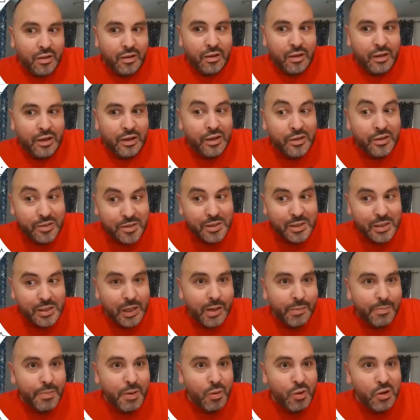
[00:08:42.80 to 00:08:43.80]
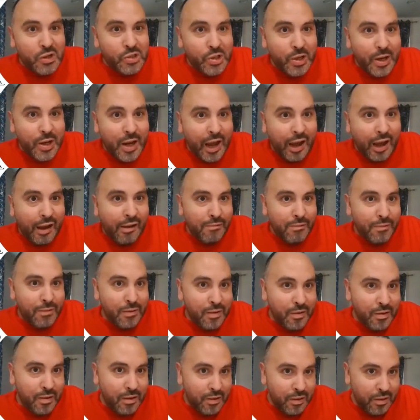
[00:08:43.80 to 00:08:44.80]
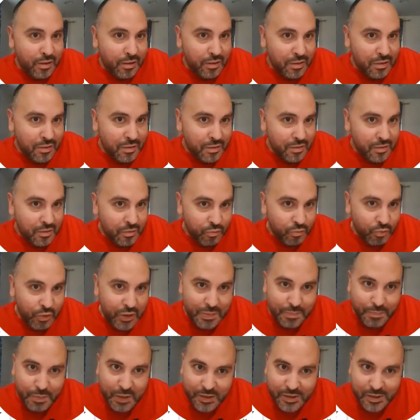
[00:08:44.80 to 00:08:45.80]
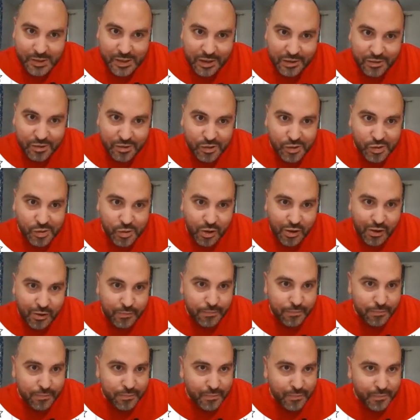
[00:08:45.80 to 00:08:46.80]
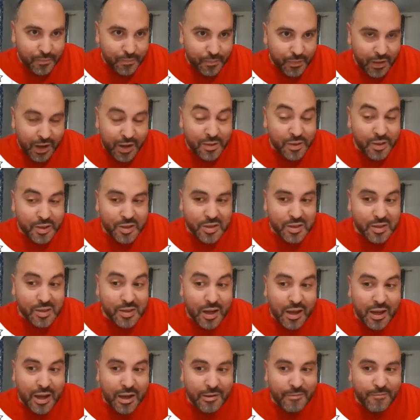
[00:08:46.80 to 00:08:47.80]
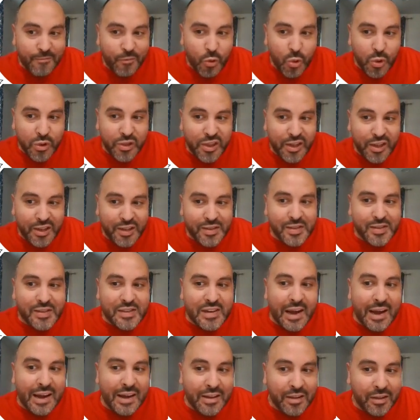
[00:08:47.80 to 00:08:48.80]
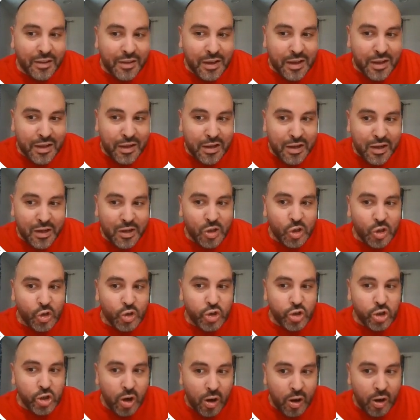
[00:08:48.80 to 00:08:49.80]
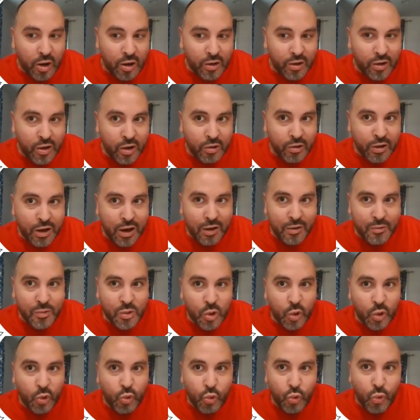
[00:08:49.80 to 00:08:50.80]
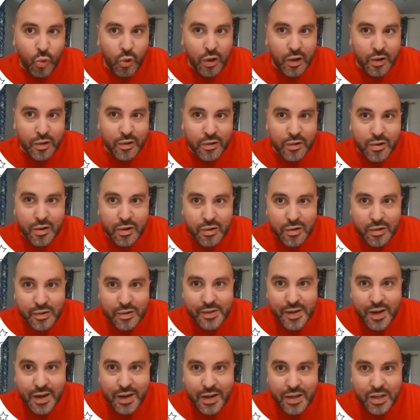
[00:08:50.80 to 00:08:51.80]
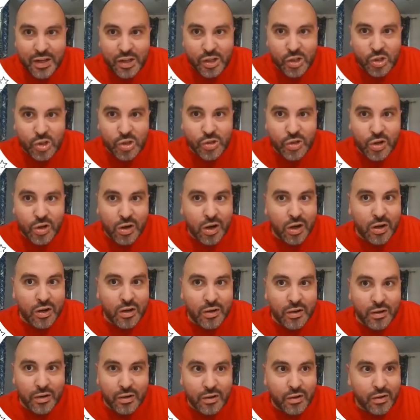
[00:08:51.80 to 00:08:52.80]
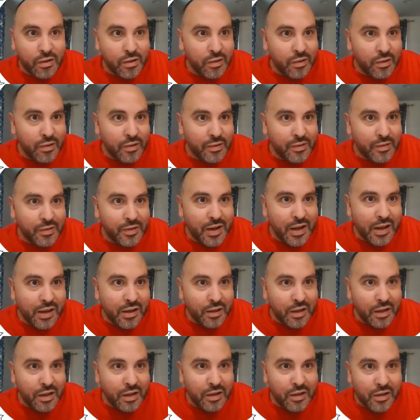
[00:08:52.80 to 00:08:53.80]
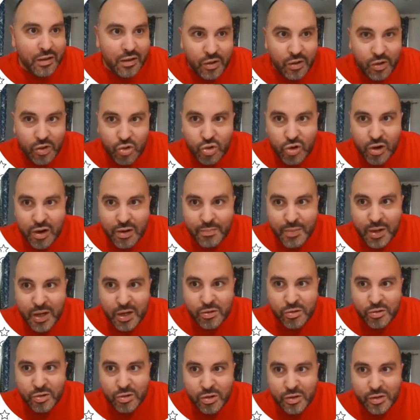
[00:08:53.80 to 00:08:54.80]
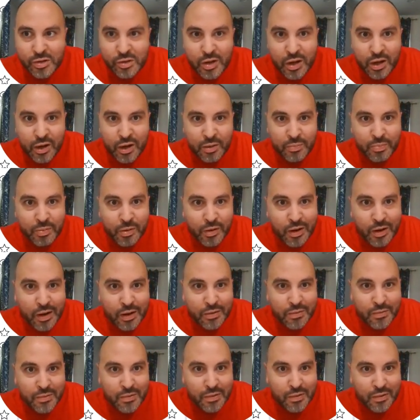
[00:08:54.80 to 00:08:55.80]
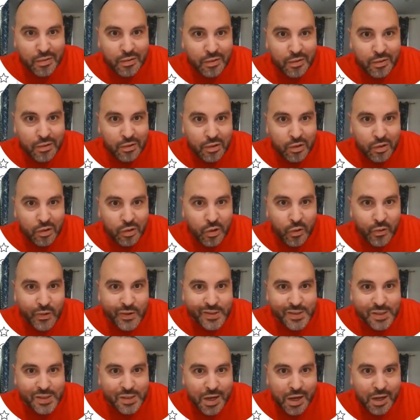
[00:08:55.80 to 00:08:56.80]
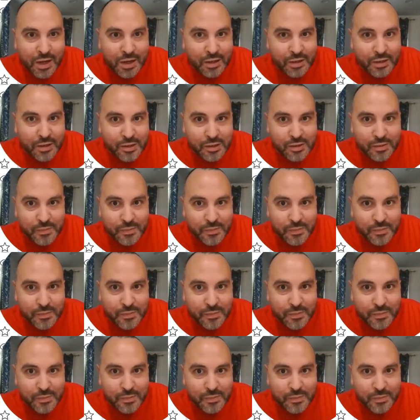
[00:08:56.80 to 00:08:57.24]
here's the setup I want you to have. Repeat signals off. And this is, again, for the daily chart, okay? The 1 day chart. Daily TrendMaster setup, okay? Go to settings,